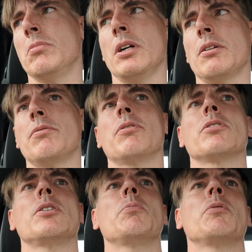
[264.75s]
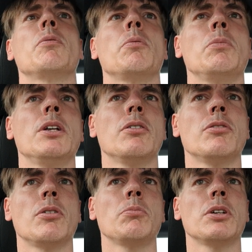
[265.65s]
like for example 1 minute or
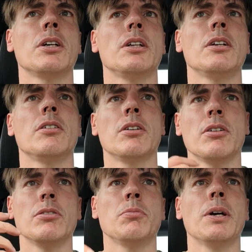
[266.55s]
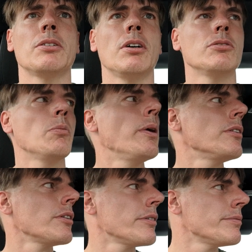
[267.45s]
something like that, it goes back to automatic.